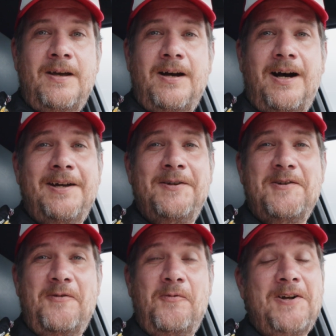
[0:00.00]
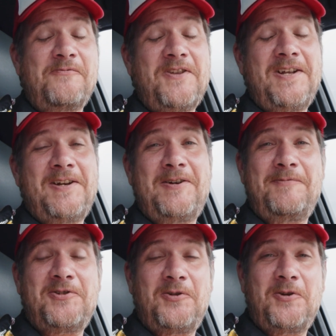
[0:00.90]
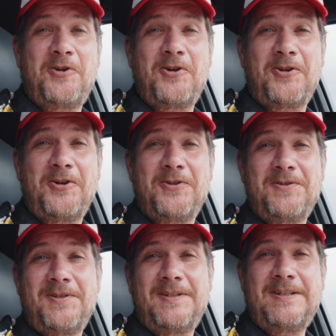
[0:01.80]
Hi, and welcome to another episode of Görgött.